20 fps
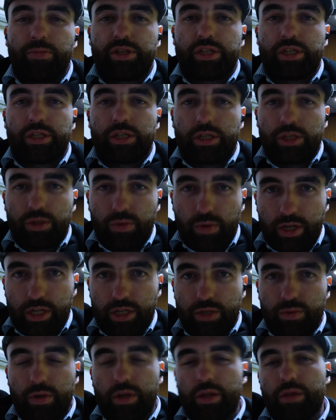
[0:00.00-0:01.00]
your business in
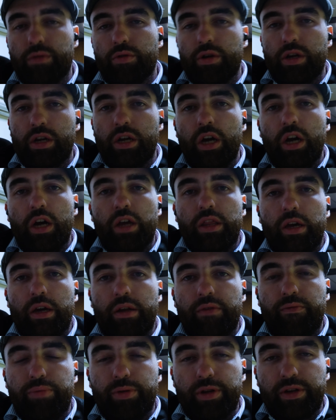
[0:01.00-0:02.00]
2023,
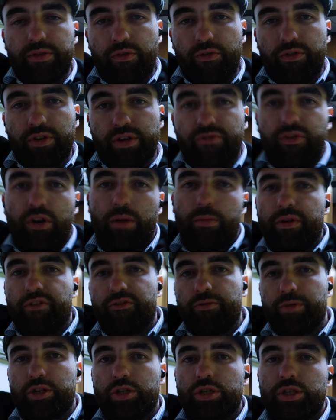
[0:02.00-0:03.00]
then please feel free to find my
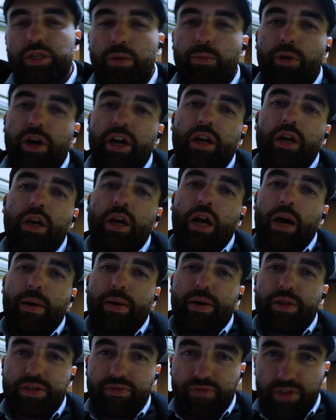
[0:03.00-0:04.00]
information somewhere
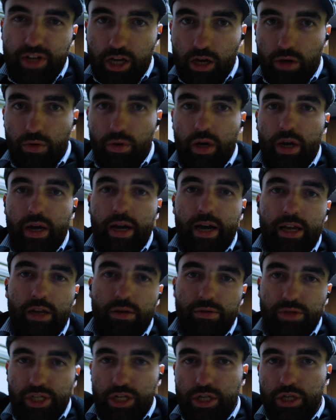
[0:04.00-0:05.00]
around this video, and
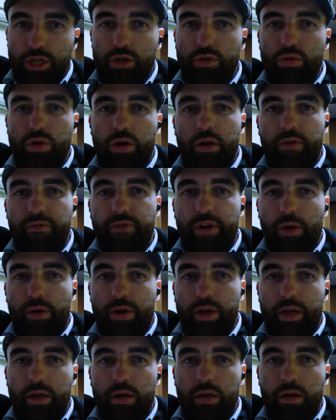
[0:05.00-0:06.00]
I'll see you
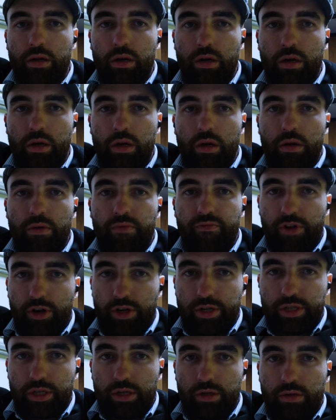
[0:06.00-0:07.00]
very,
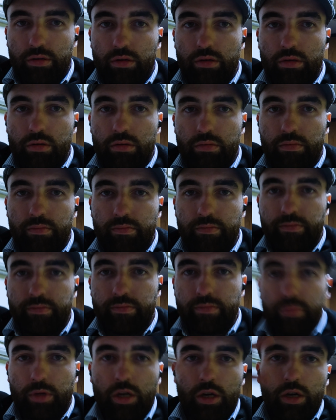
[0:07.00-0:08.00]
very soon.
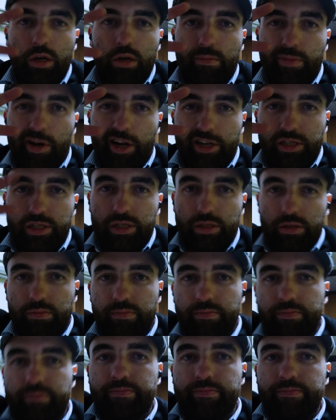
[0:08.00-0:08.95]
Peace!